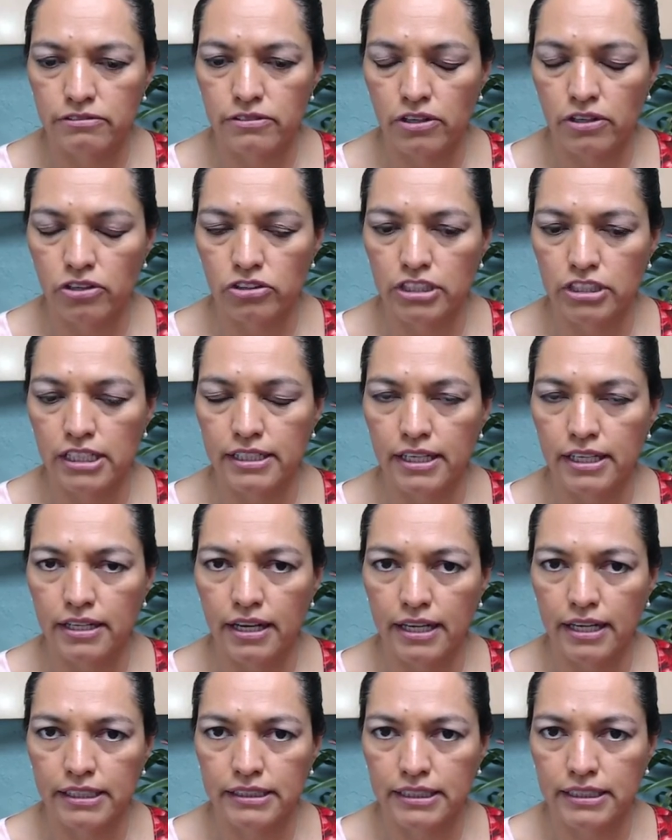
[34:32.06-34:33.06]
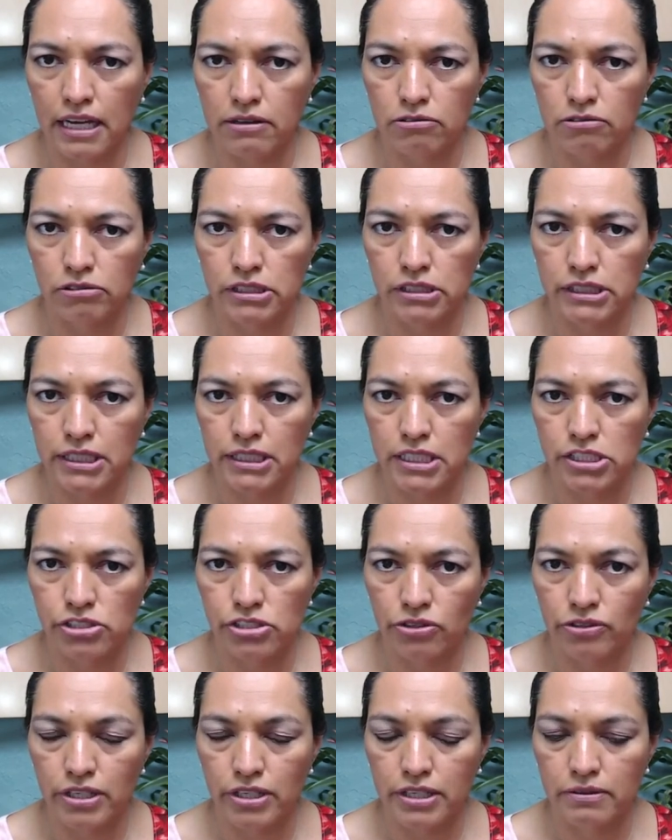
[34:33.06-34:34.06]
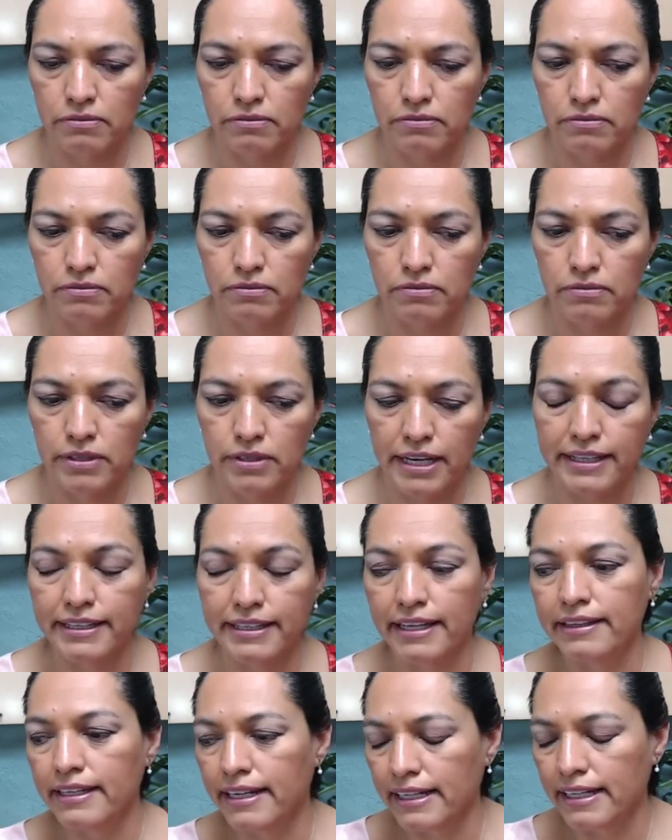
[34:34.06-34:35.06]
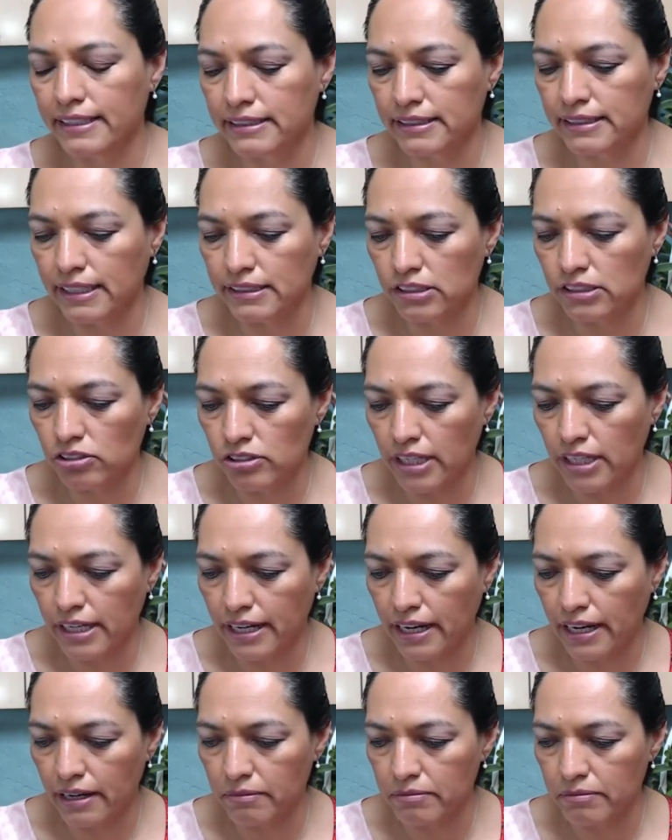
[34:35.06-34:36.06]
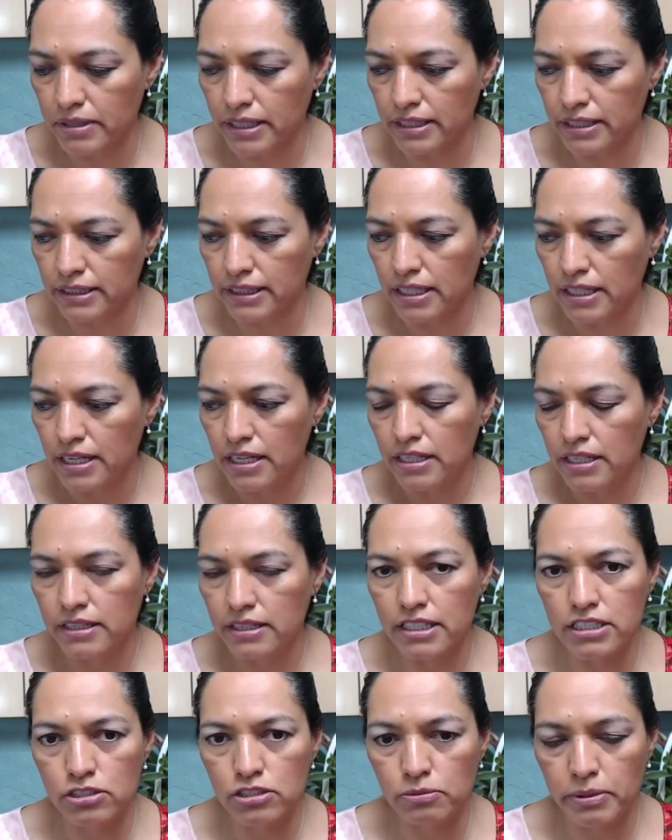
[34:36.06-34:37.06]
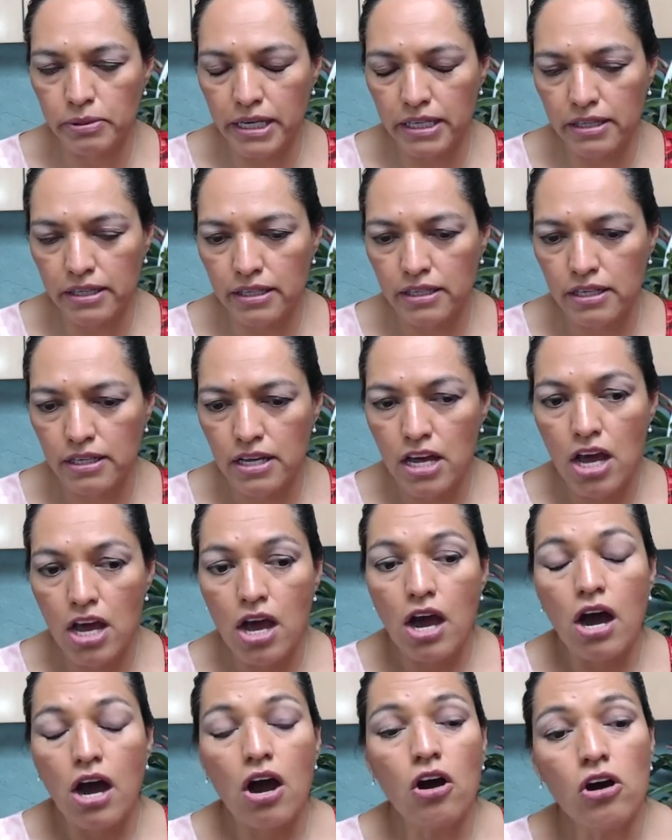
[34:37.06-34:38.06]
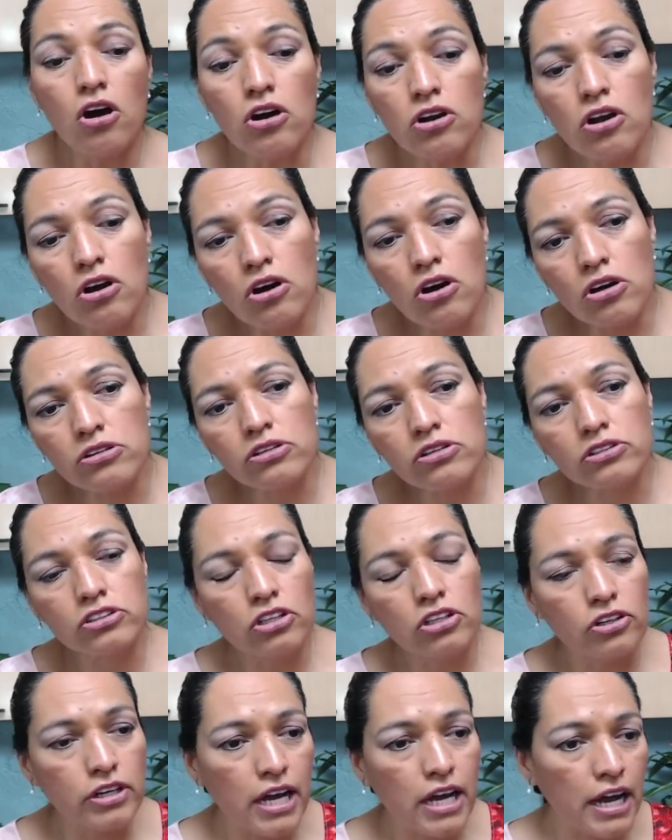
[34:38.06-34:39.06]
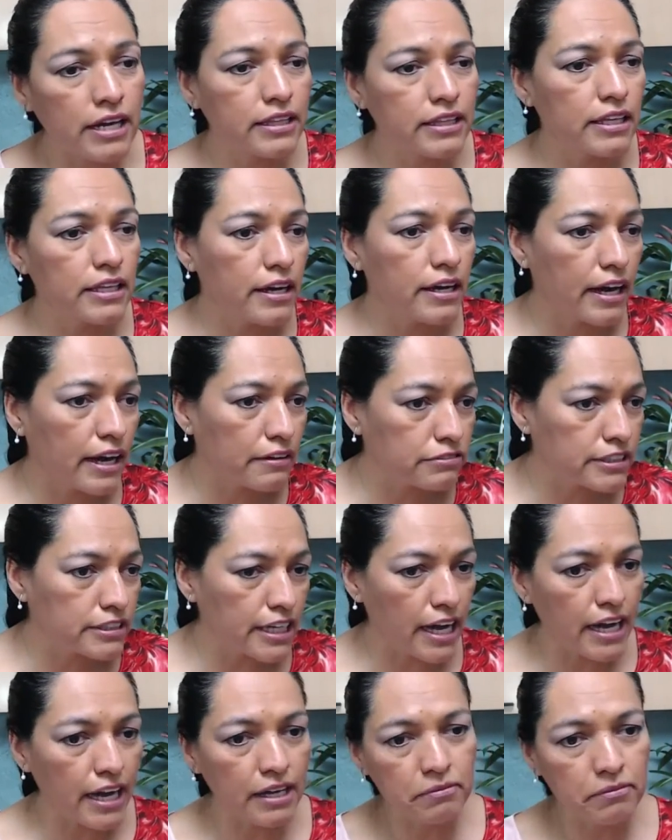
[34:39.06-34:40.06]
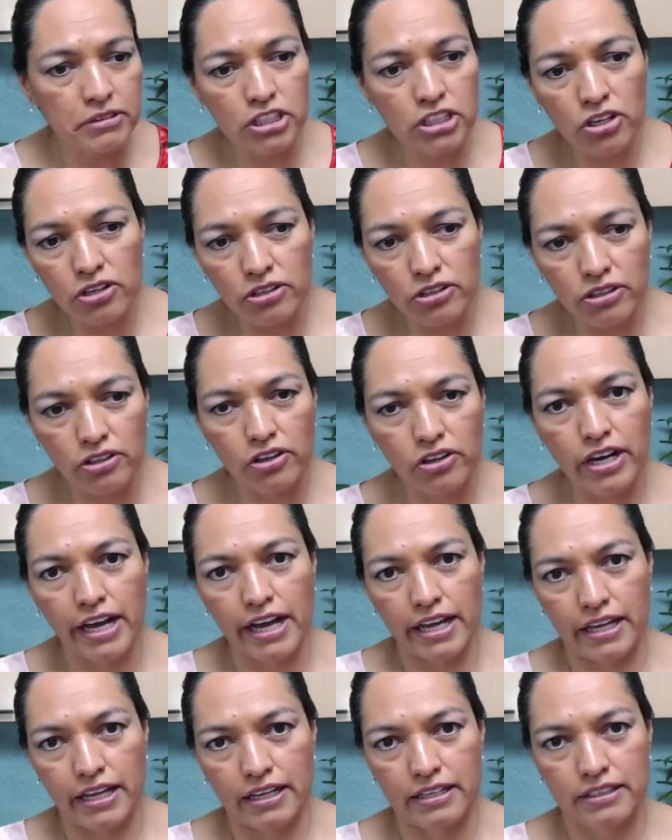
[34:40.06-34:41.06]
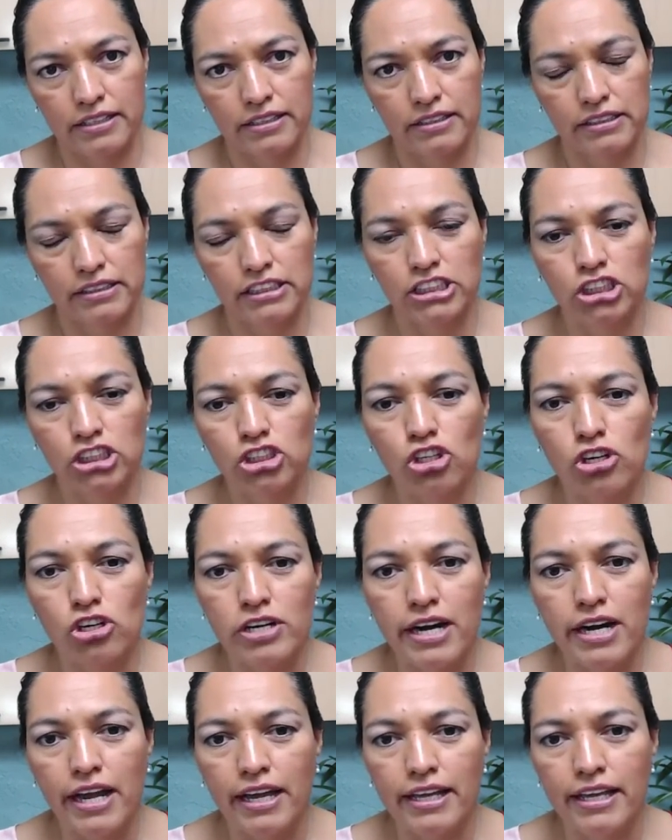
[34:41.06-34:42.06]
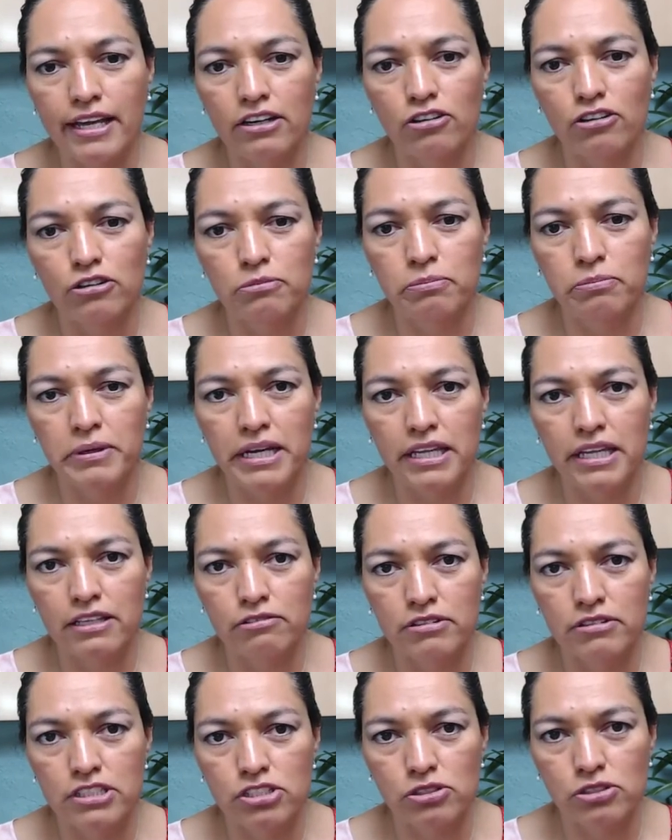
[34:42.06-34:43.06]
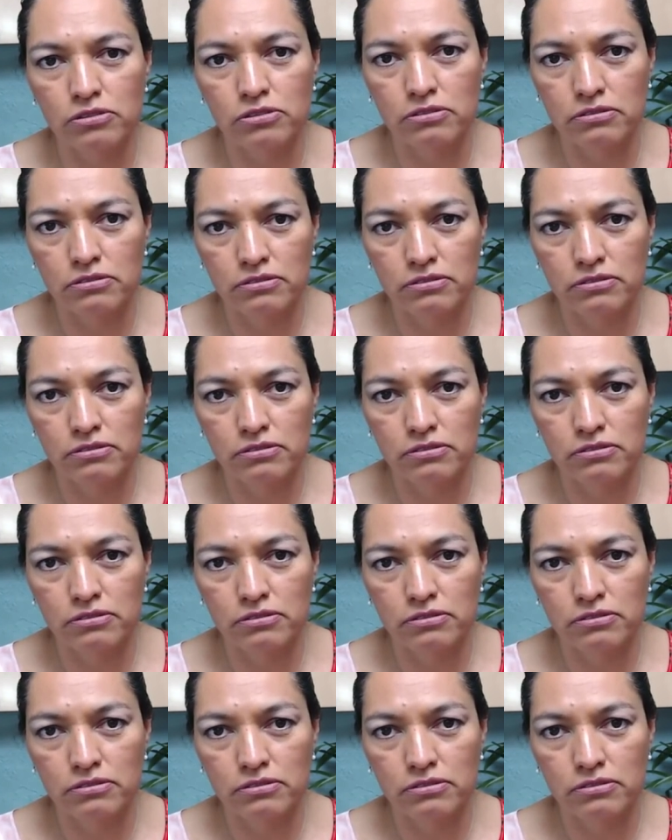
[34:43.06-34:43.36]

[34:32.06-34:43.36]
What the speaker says: until the next time we see each other? And then the next session they come and say, did you breathe? Oh no, doctor, I didn't have time. No, okay. Sorry, I cannot breathe with you.